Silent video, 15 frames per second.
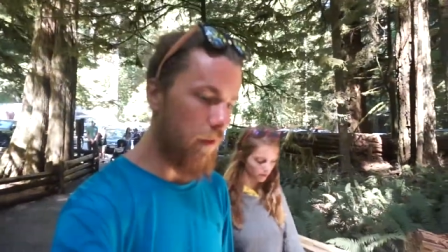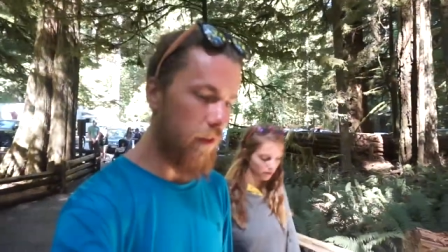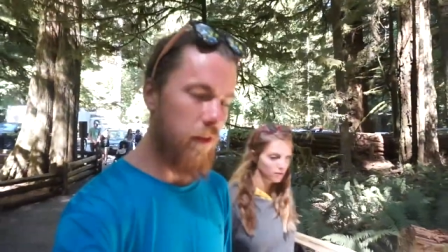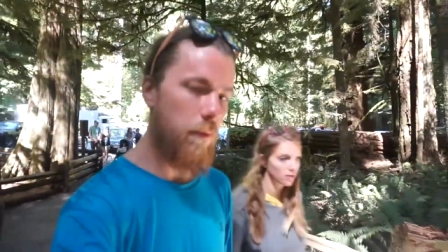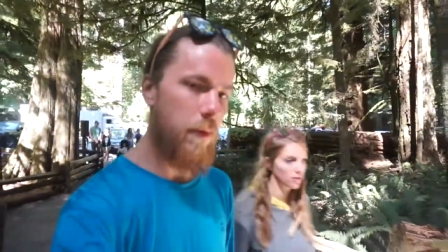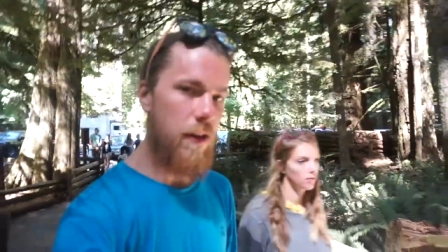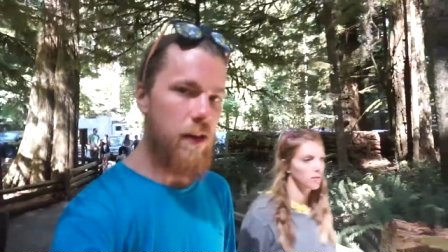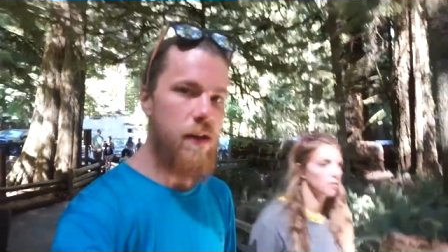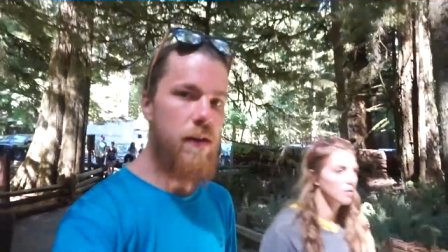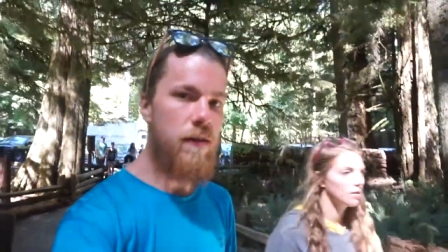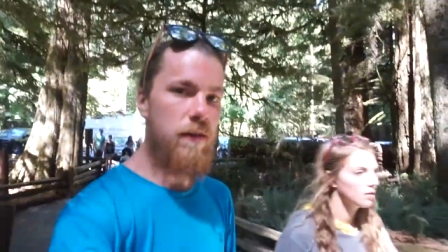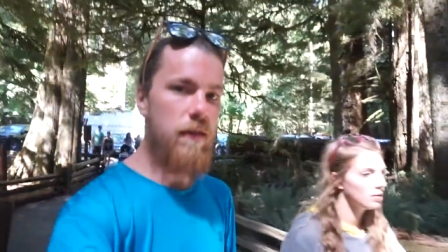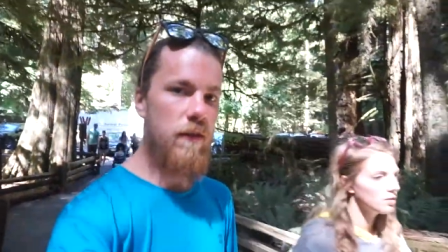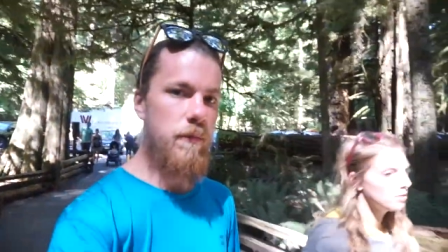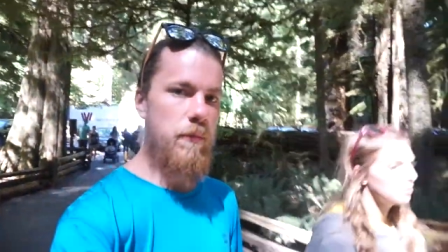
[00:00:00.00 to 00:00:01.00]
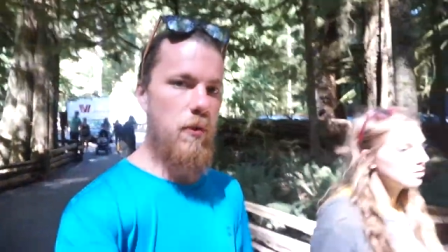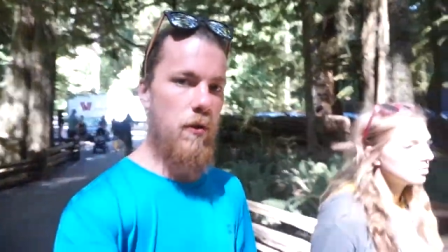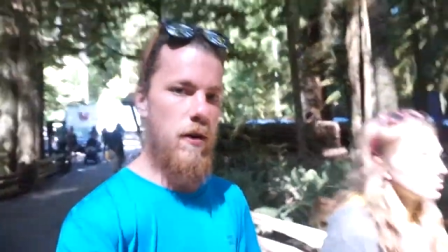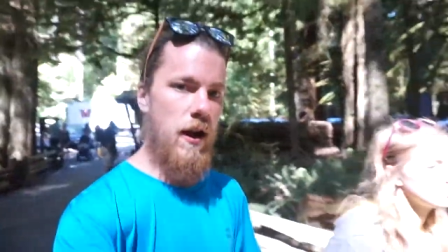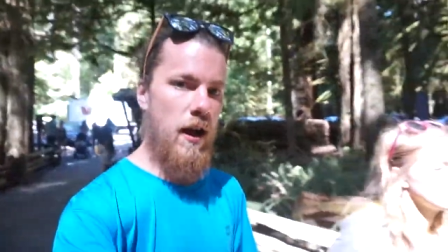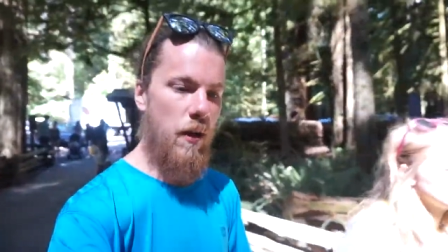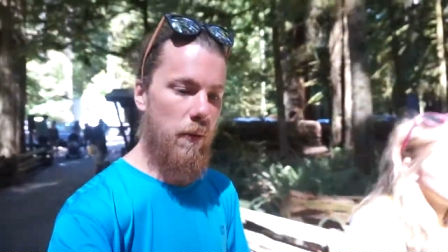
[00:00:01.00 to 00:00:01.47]
It's a bit east of
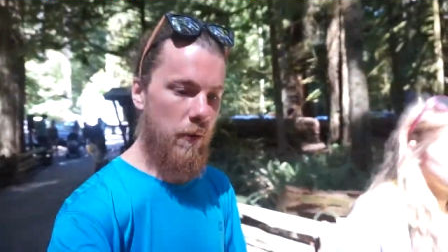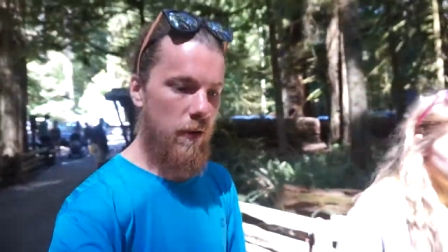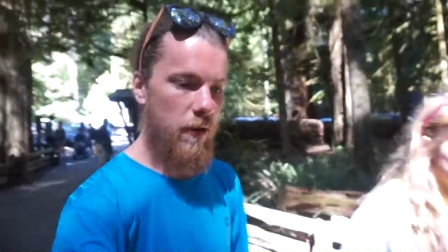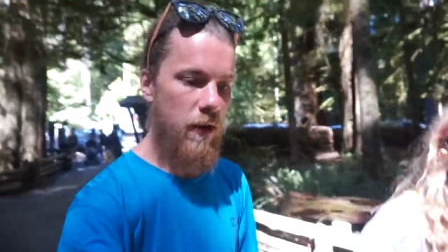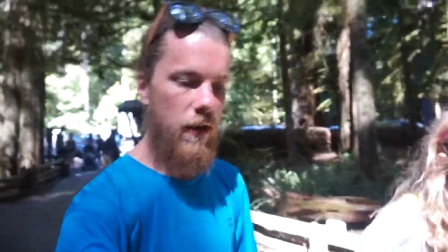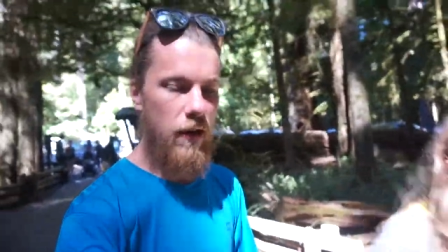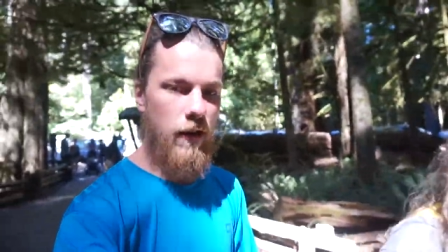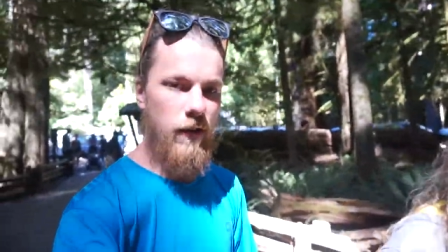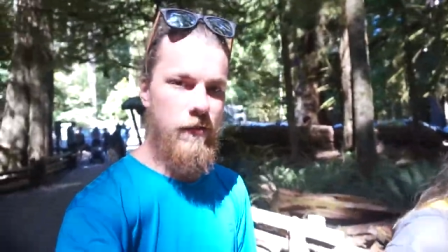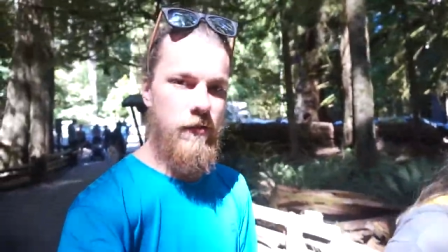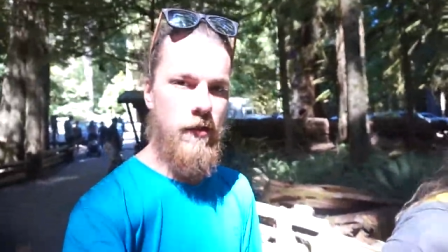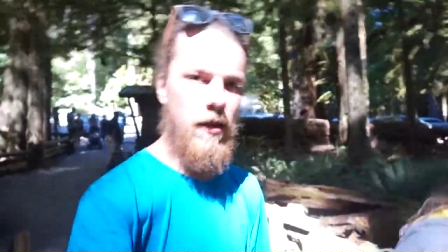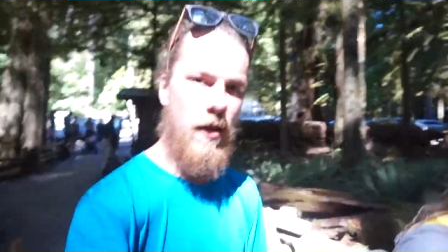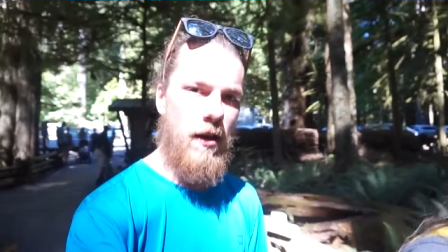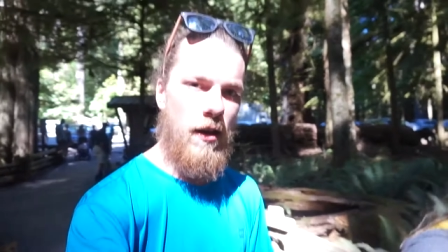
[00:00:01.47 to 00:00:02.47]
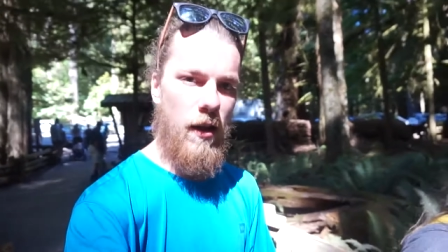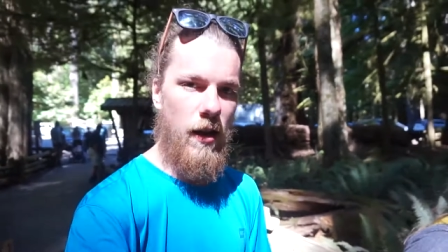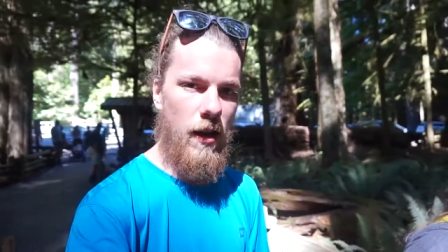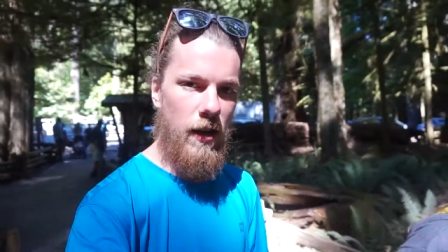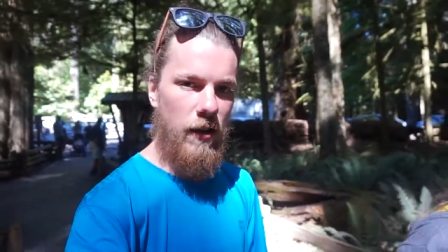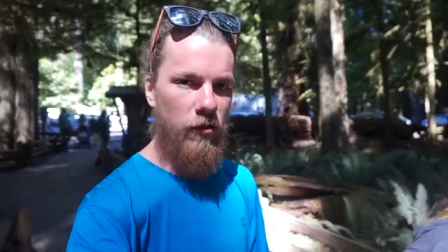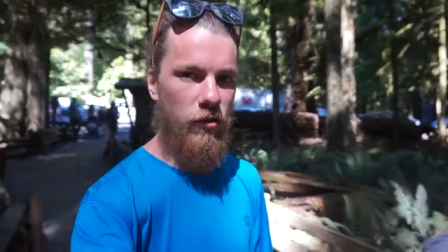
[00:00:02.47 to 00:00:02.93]
Port Alberni and it's an
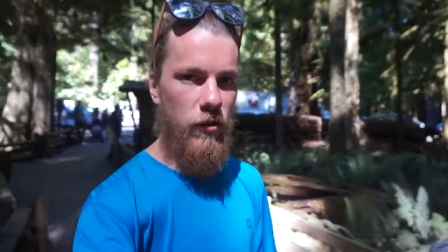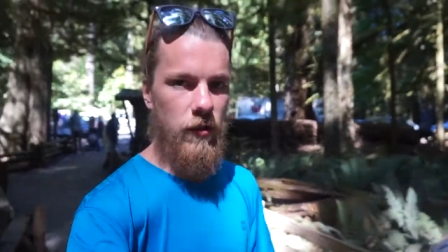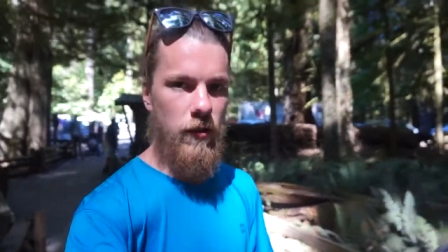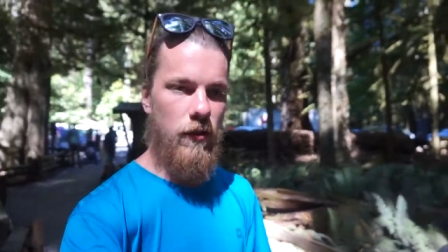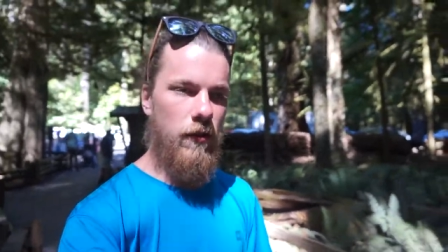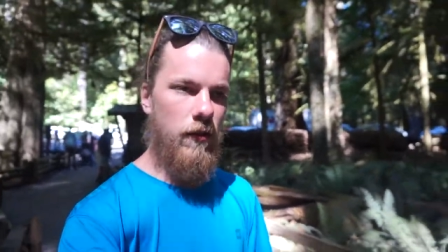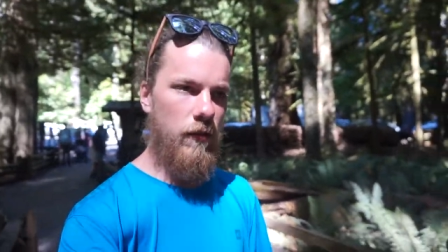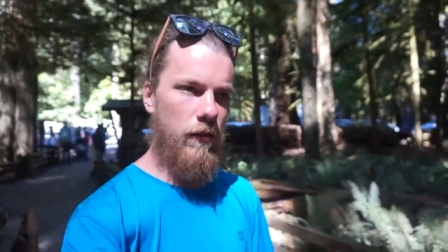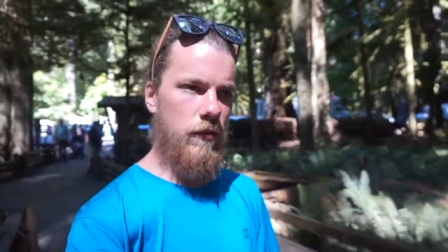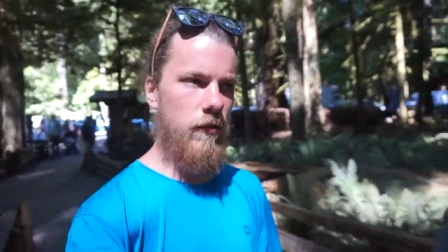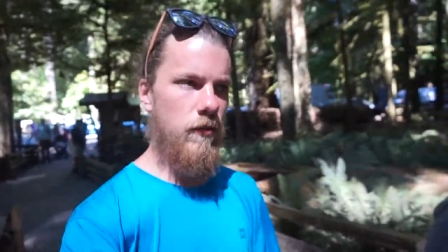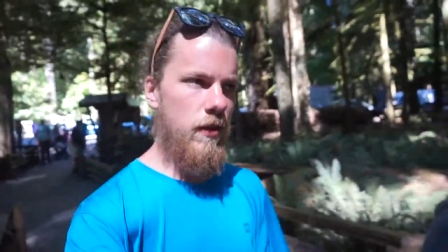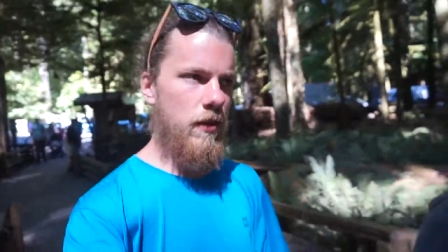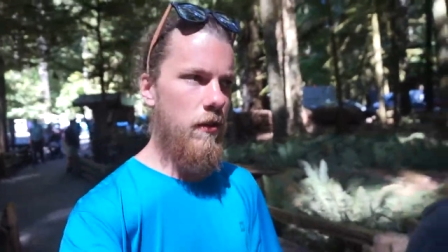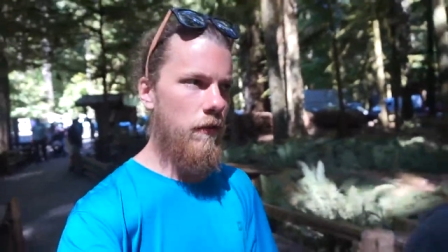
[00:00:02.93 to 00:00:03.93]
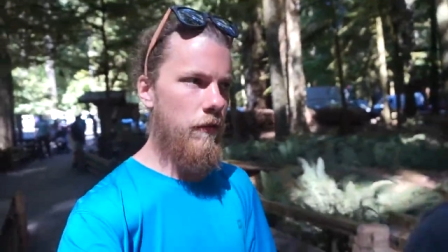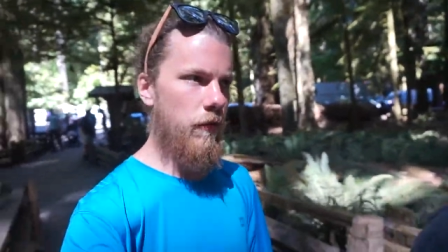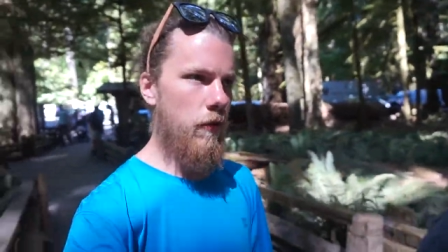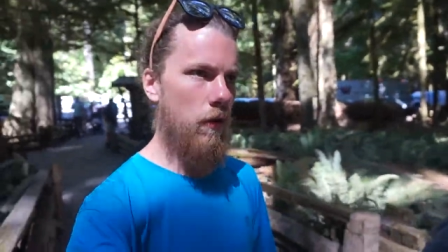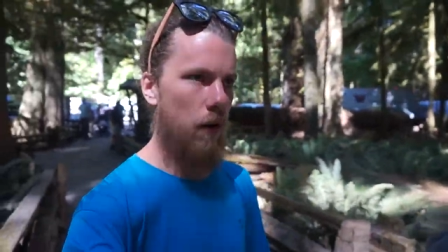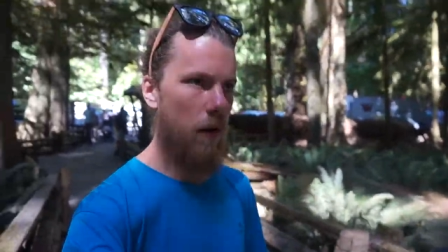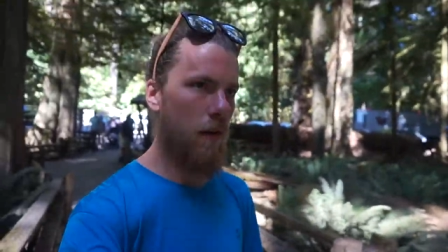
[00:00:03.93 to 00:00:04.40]
ancient cedar
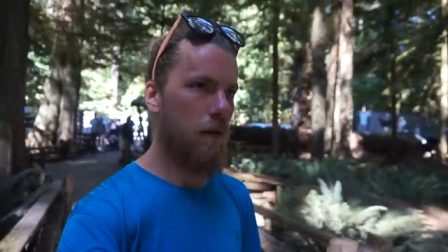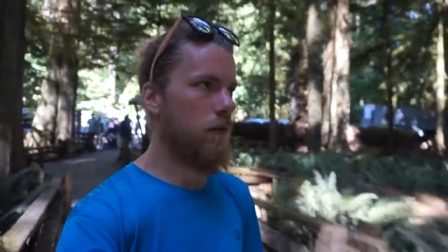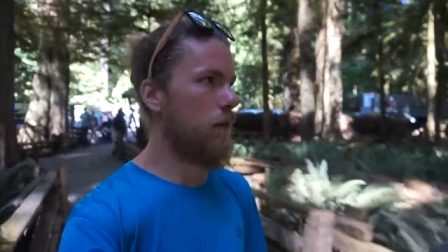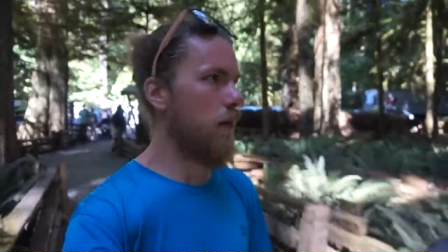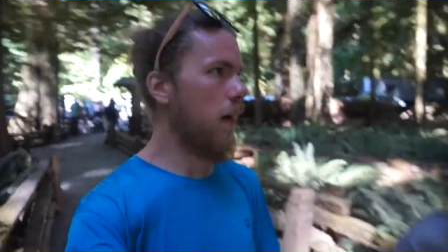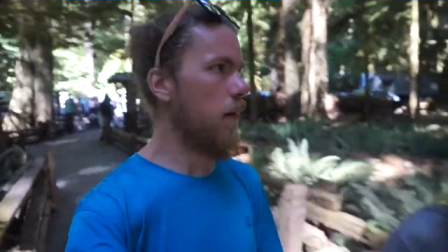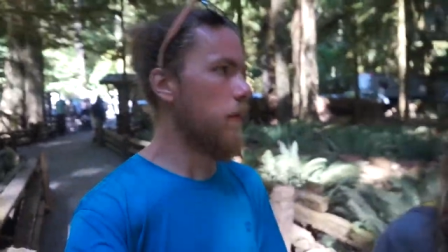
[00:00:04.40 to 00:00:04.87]
forest, I